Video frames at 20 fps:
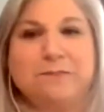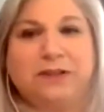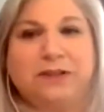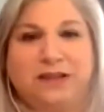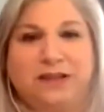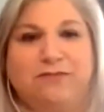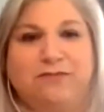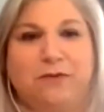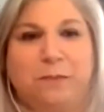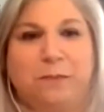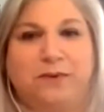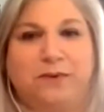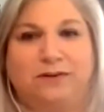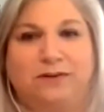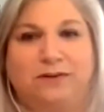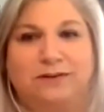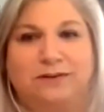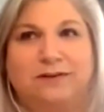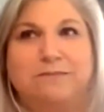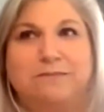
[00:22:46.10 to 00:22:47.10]

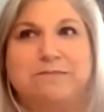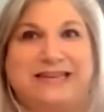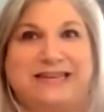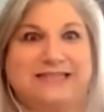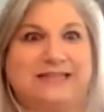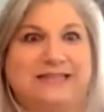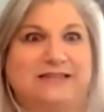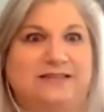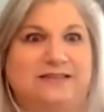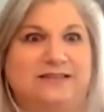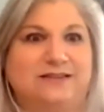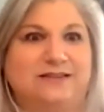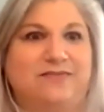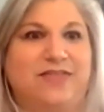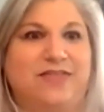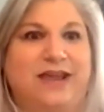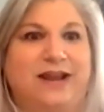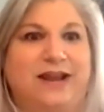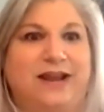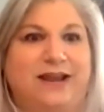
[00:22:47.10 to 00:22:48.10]
unbelievable
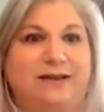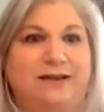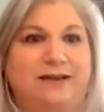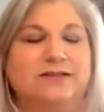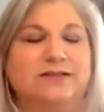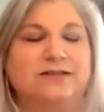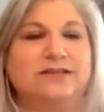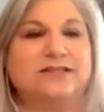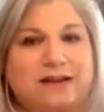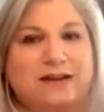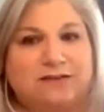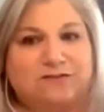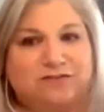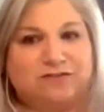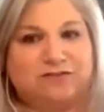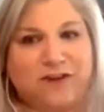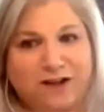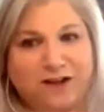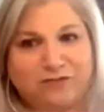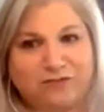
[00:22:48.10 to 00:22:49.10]
messes that I get
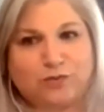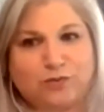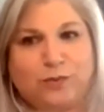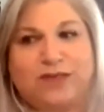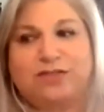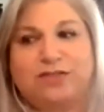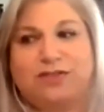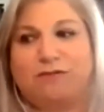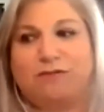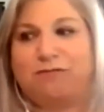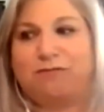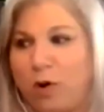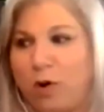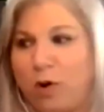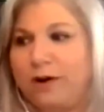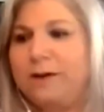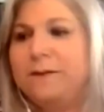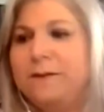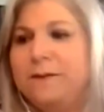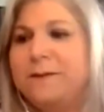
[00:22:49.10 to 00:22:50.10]
involved with
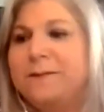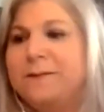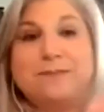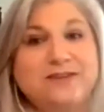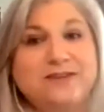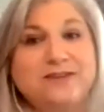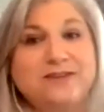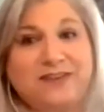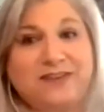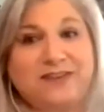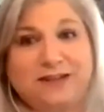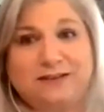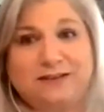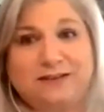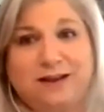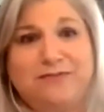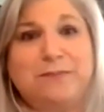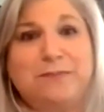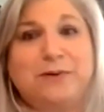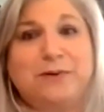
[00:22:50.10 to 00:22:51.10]
for the benefit
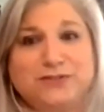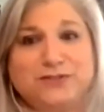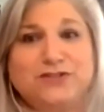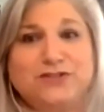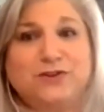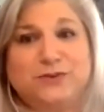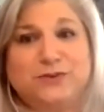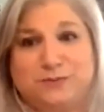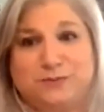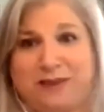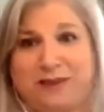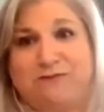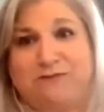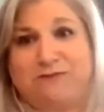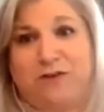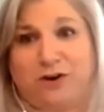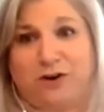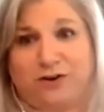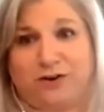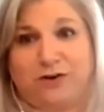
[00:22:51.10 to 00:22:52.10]
of the person who's
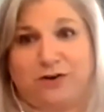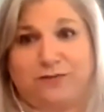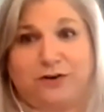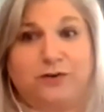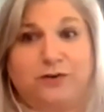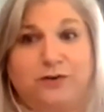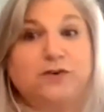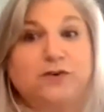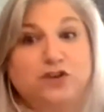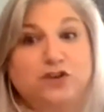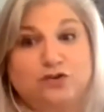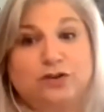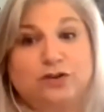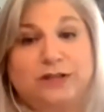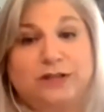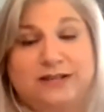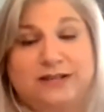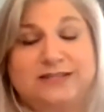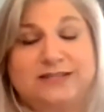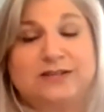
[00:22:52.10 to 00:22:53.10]
being fought over, or
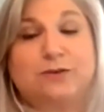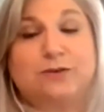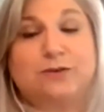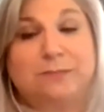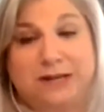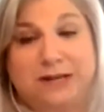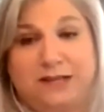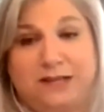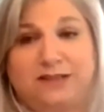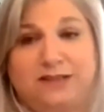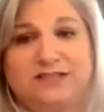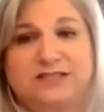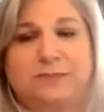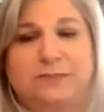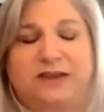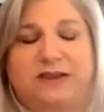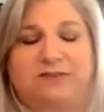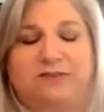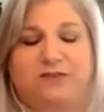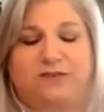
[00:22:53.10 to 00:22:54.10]
usually it's their money
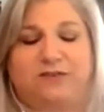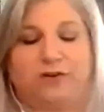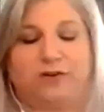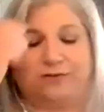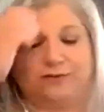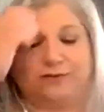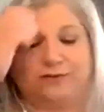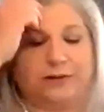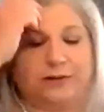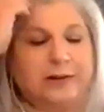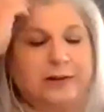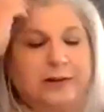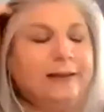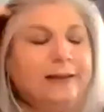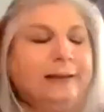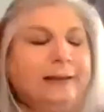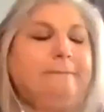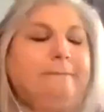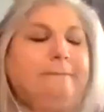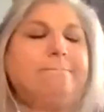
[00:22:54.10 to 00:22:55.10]
that's being fought over.
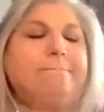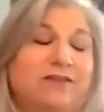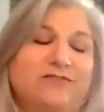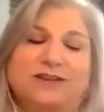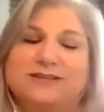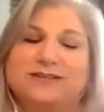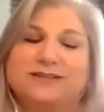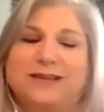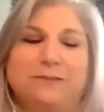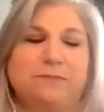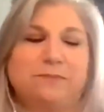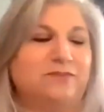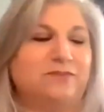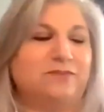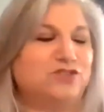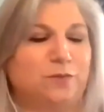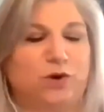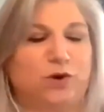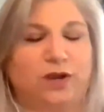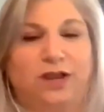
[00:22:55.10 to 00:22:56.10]
I'll give you an example
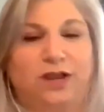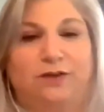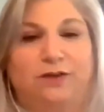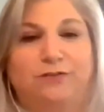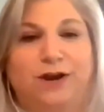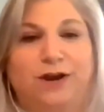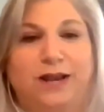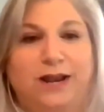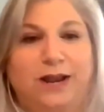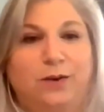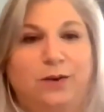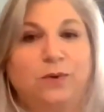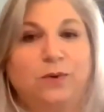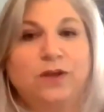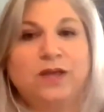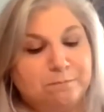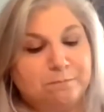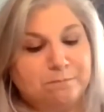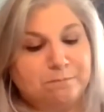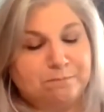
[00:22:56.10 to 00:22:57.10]
that I'm working on right now.
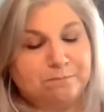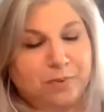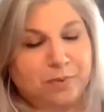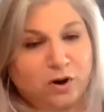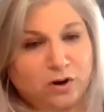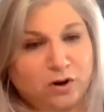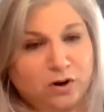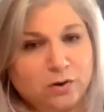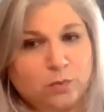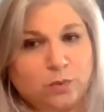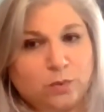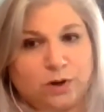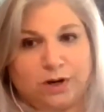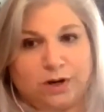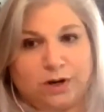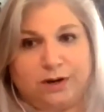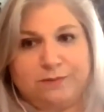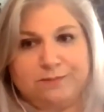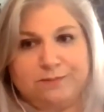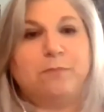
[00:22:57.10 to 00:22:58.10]

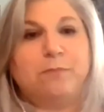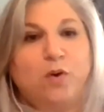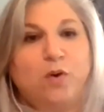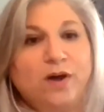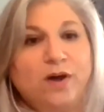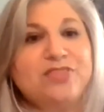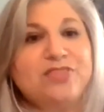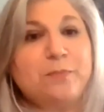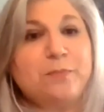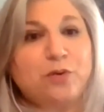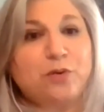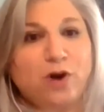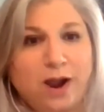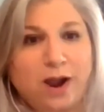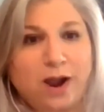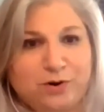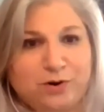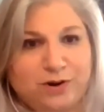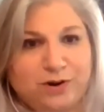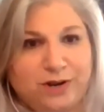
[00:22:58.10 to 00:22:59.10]
Borrower bought the
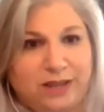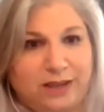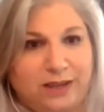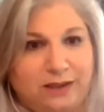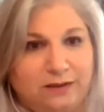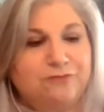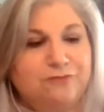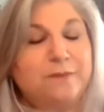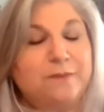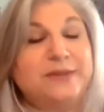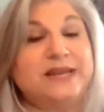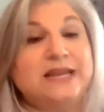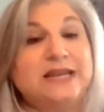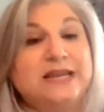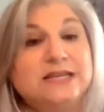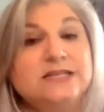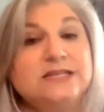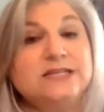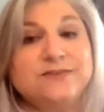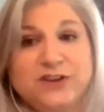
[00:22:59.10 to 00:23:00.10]
property from an
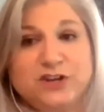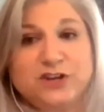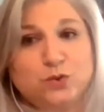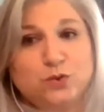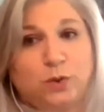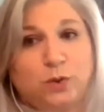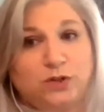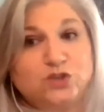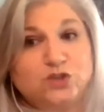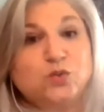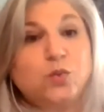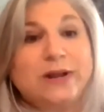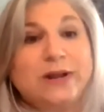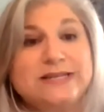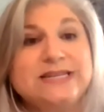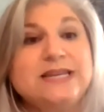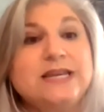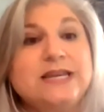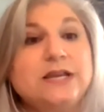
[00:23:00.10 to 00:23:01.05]
individual 20